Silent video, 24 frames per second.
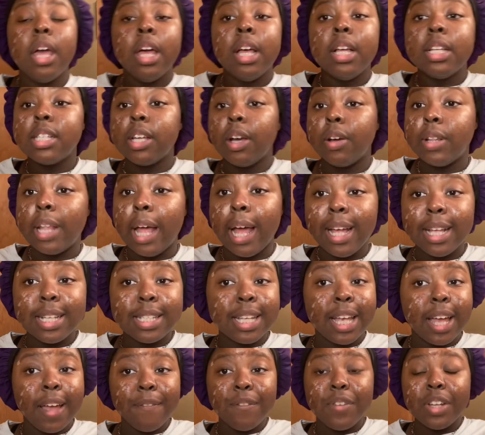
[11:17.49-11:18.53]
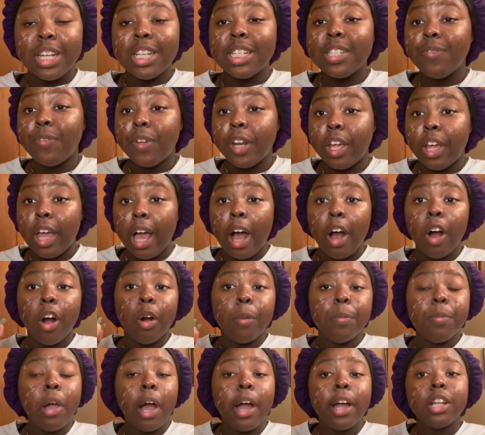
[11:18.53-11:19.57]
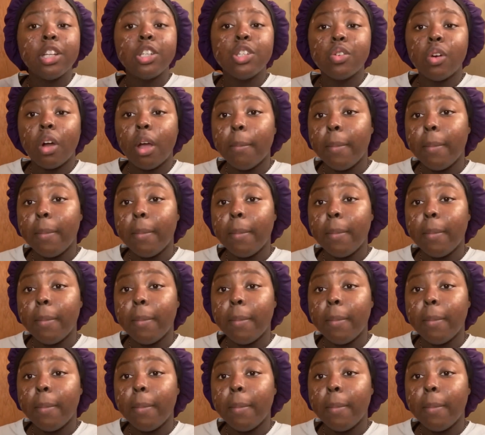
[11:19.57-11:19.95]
So that is it for this video. I hope y'all enjoy.